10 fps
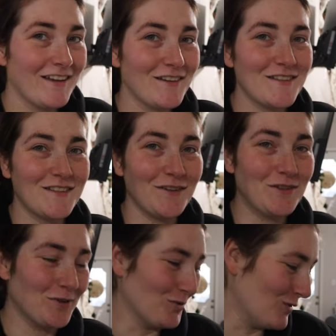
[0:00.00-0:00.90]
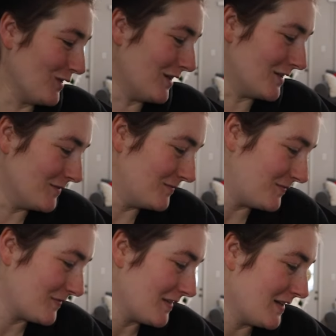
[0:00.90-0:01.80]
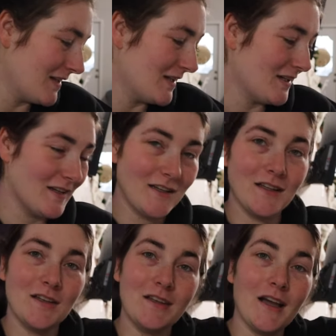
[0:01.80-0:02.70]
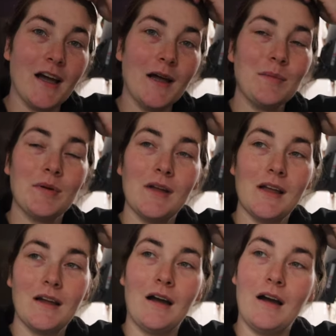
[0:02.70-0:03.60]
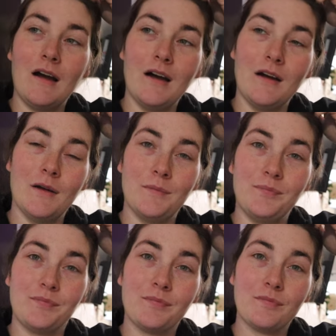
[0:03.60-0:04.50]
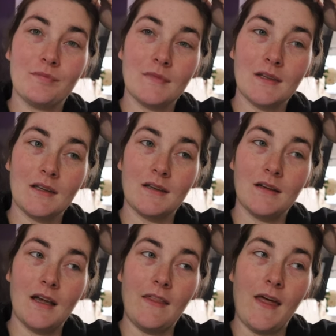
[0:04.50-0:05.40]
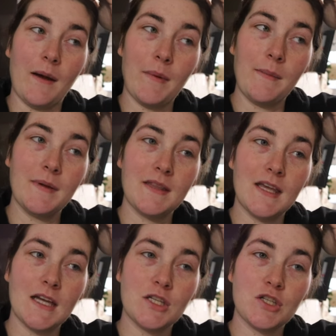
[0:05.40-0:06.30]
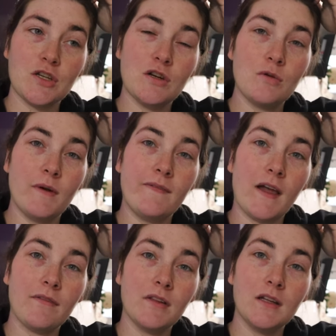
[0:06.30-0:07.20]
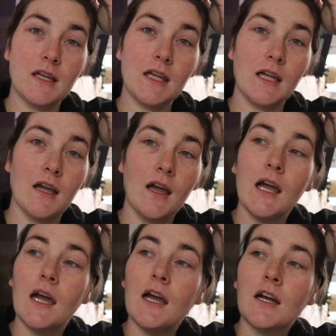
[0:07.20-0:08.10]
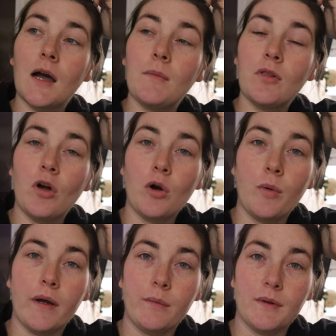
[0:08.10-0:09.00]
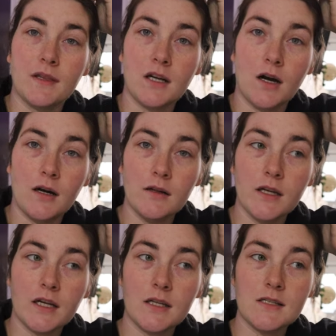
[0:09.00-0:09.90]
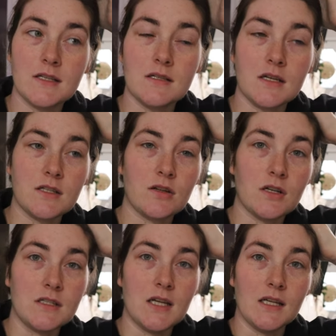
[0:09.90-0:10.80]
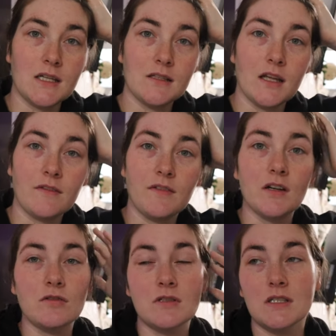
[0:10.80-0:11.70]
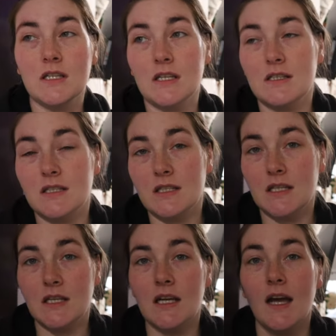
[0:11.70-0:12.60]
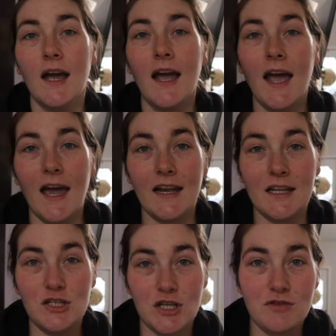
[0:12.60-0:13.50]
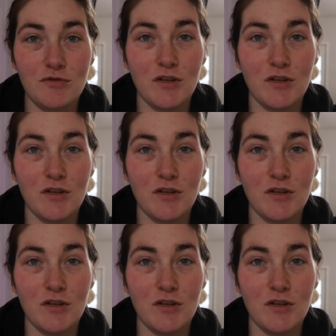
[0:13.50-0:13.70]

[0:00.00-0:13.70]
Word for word: You're so cool. Yep. Um, and that might be the issue. We've definitely come a long way with the colic since I started taking like fennel seed tea, and I just